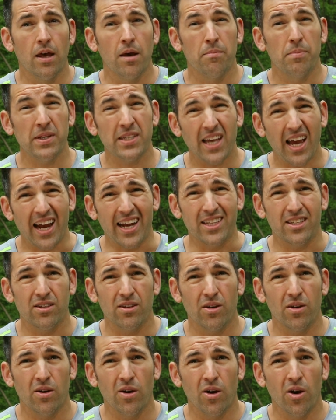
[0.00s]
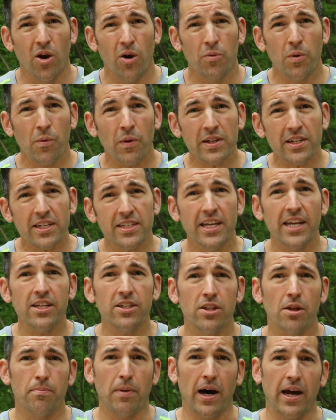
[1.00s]
Besides, we want to
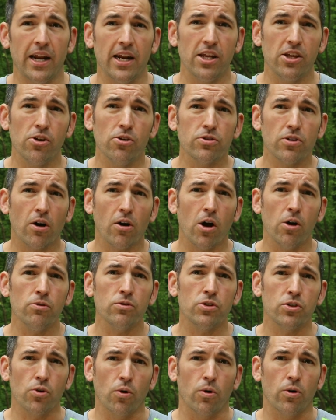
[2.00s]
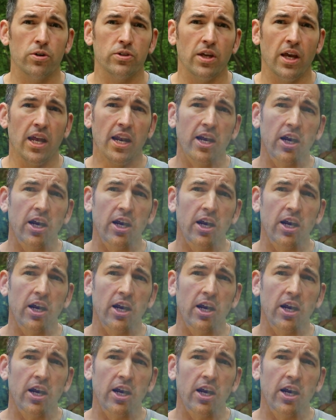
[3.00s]
teach the body to use our own stores and